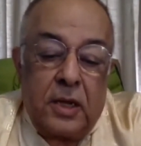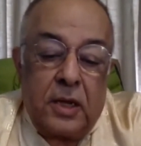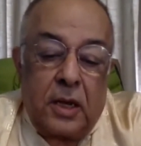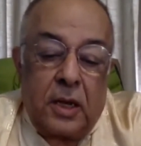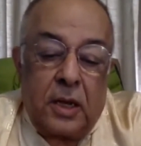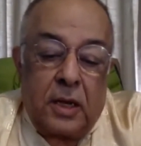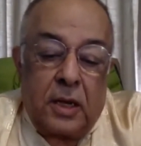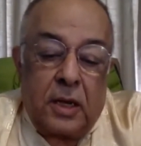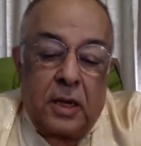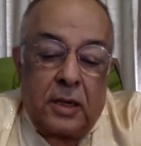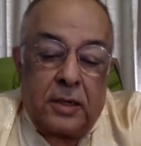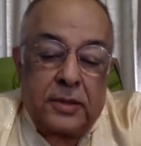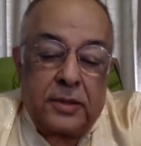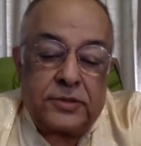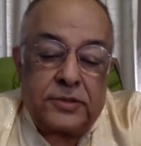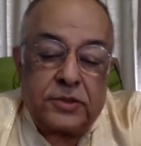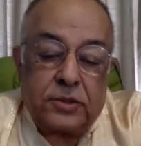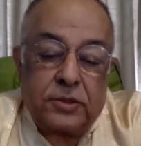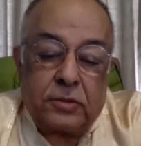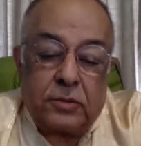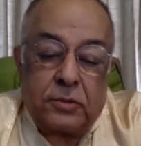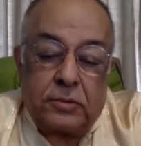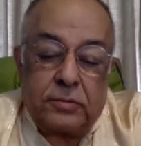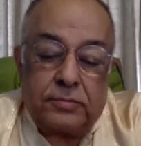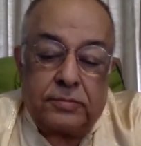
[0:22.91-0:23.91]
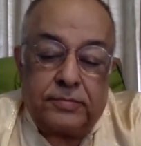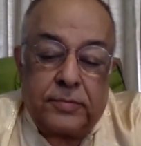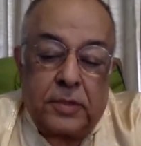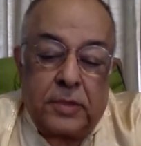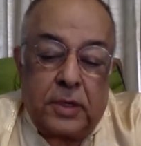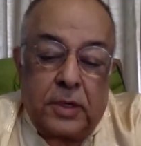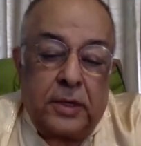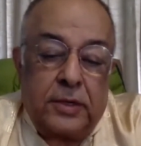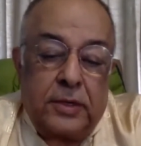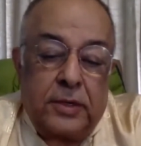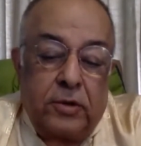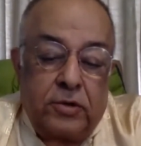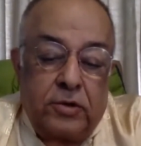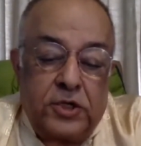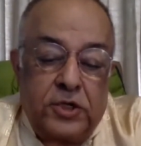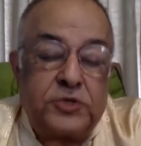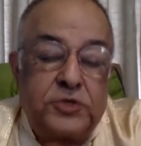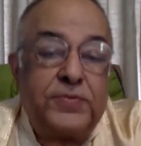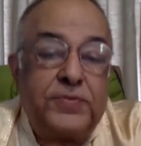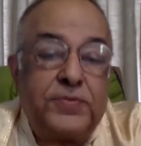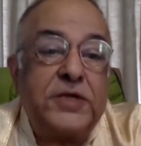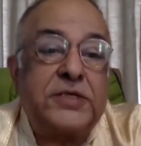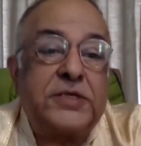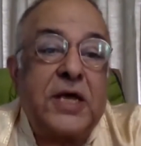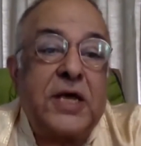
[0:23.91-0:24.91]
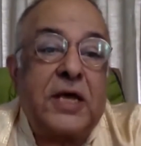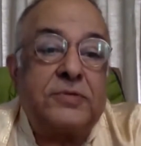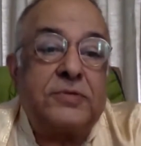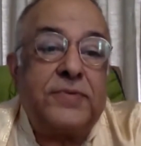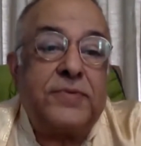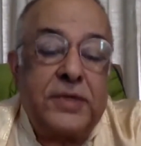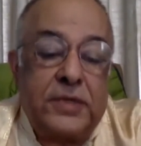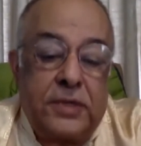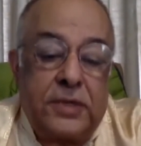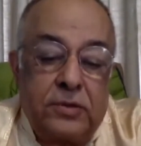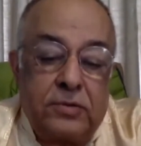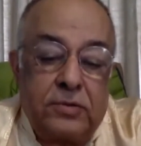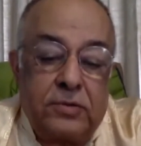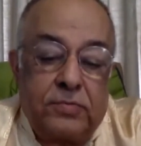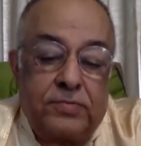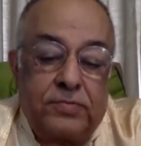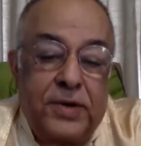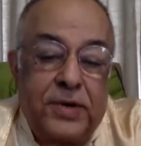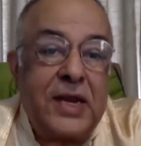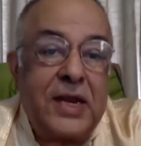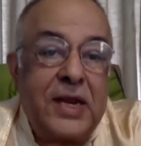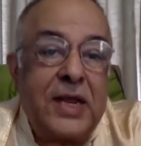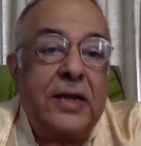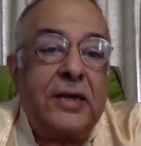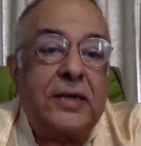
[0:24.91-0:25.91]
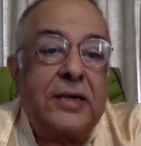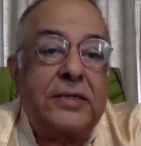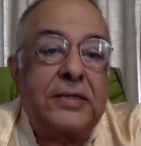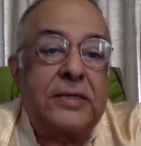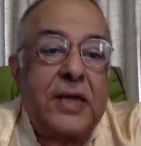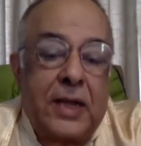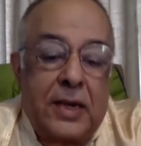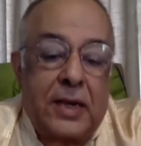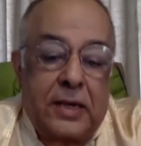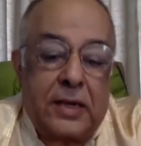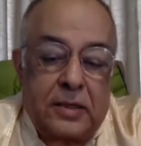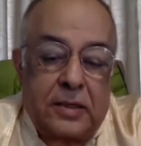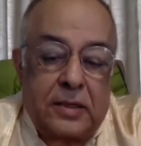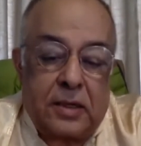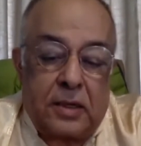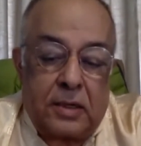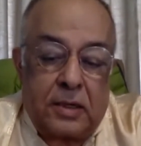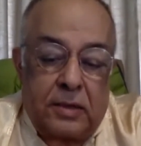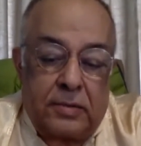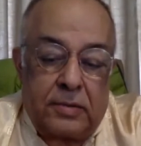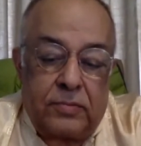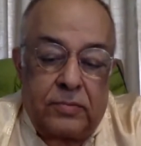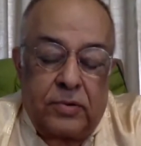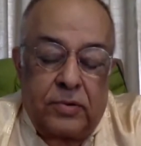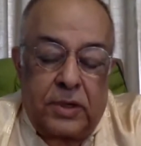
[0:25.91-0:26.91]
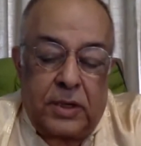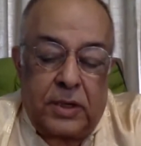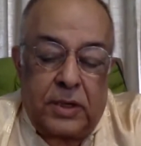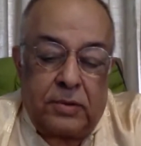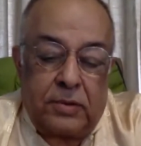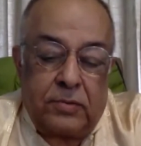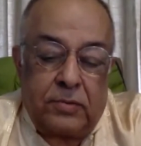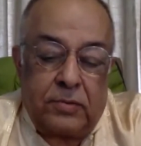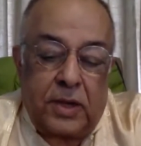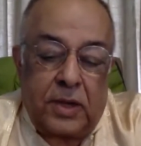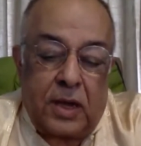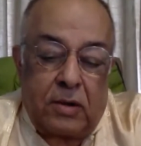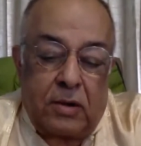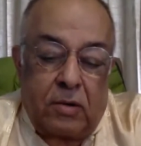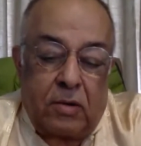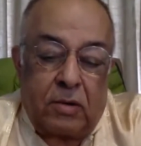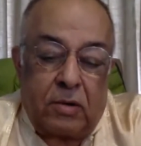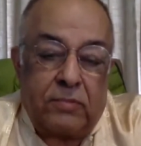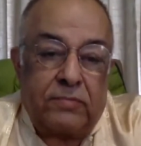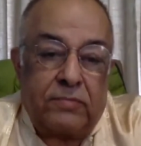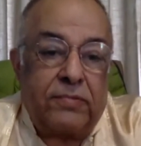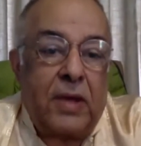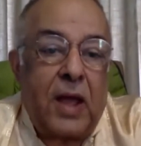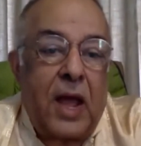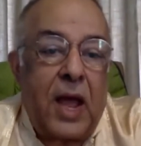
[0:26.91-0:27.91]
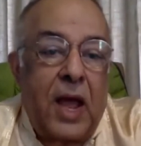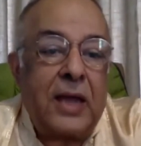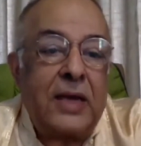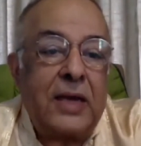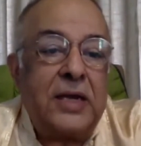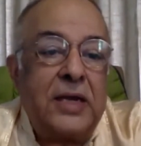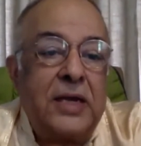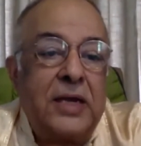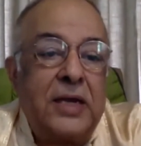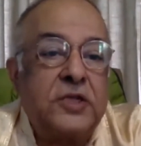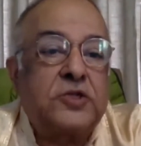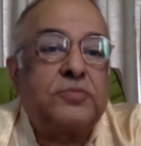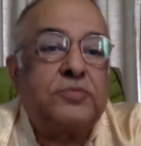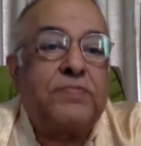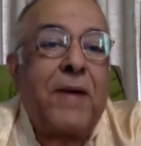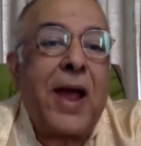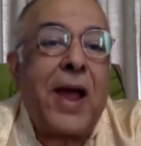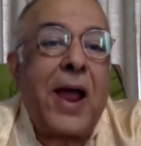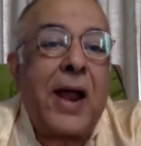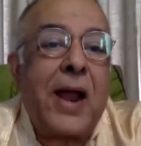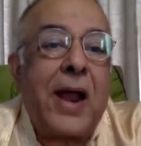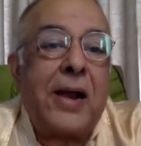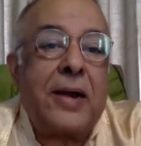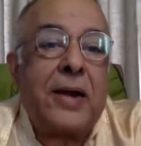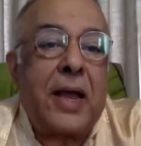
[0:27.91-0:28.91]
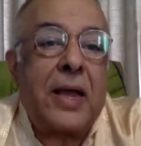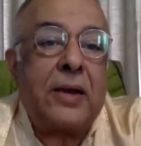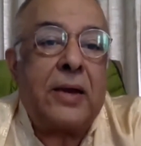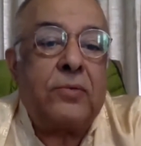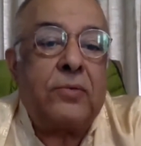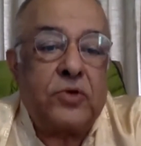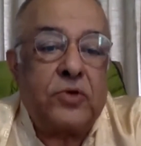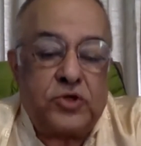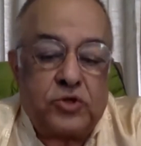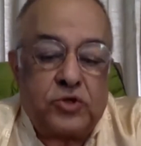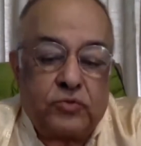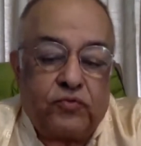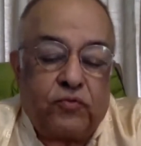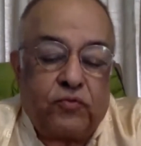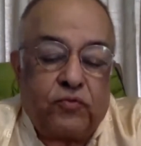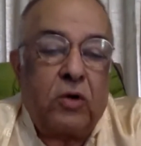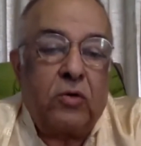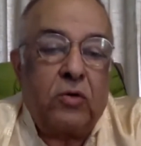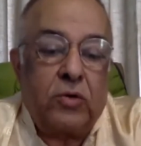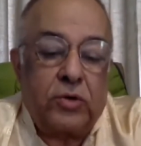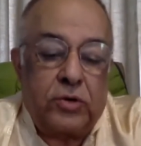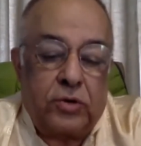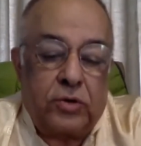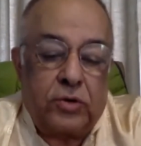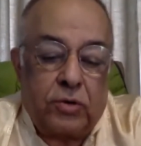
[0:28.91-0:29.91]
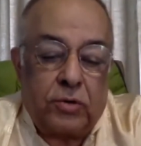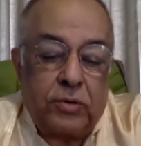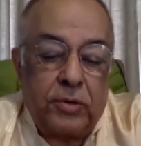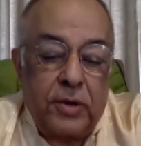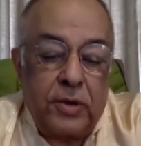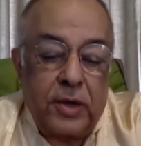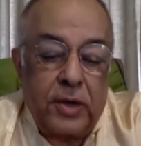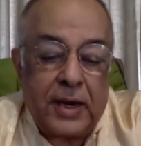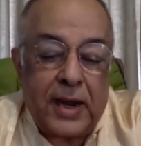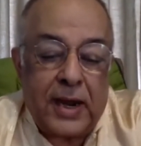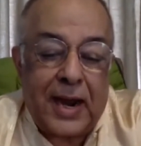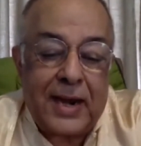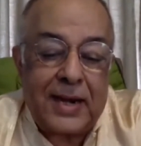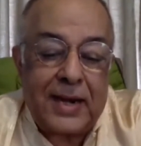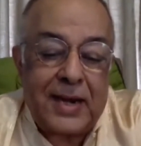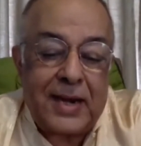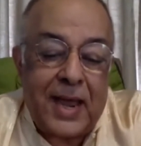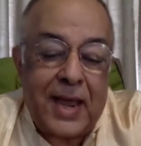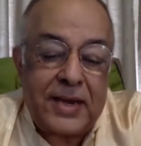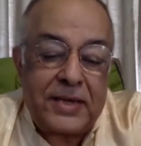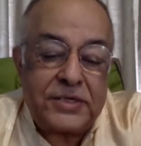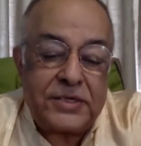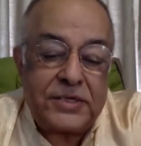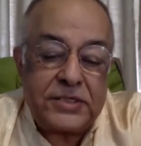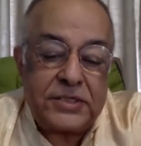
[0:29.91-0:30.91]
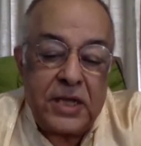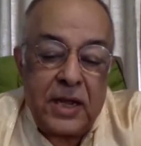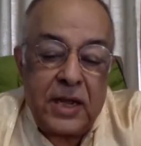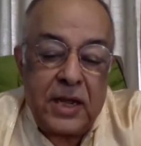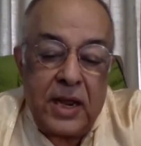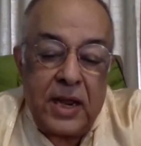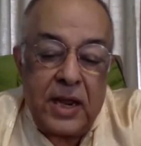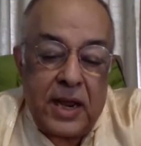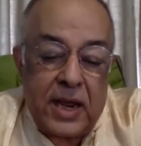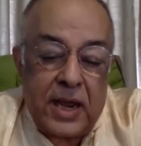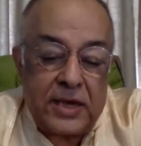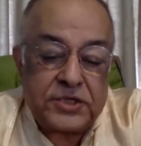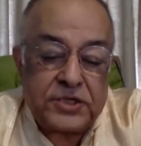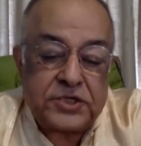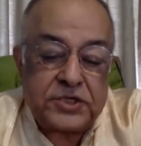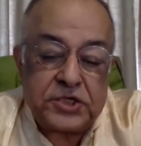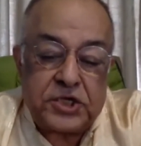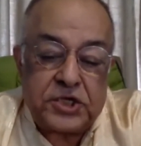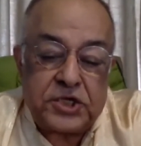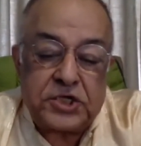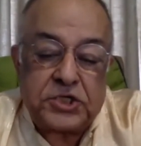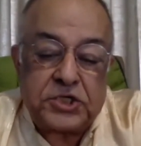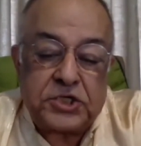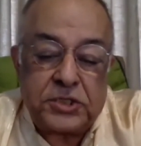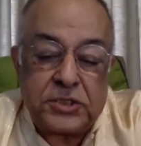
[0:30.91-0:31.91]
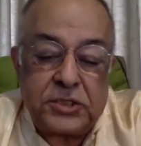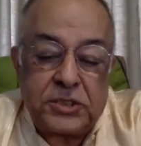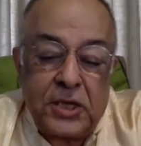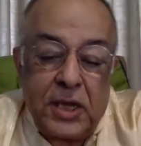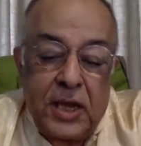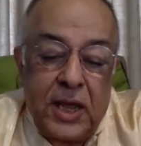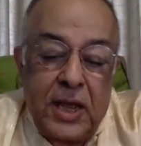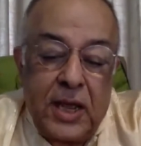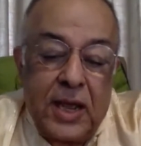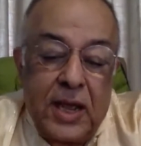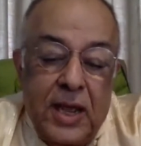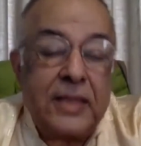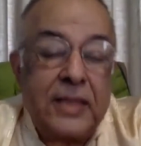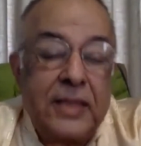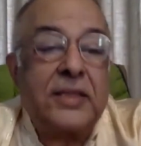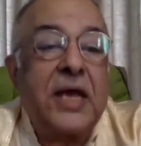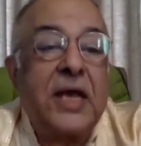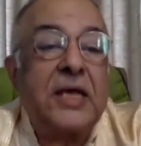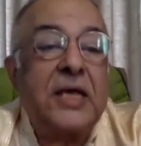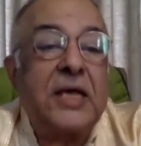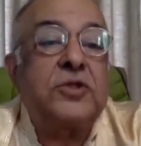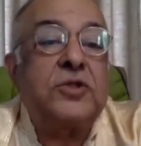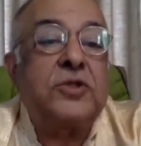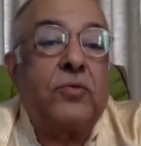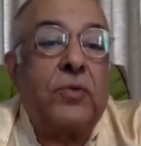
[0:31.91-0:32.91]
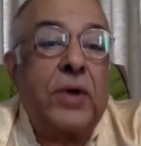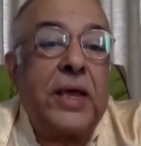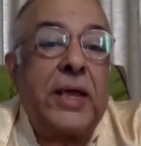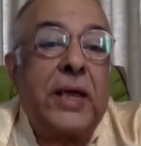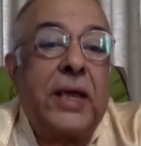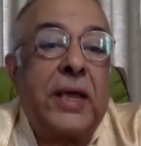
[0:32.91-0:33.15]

So your speech has been, brilliant, and we are all highly inspired, and we should follow your guidelines and suggestions, and that's the way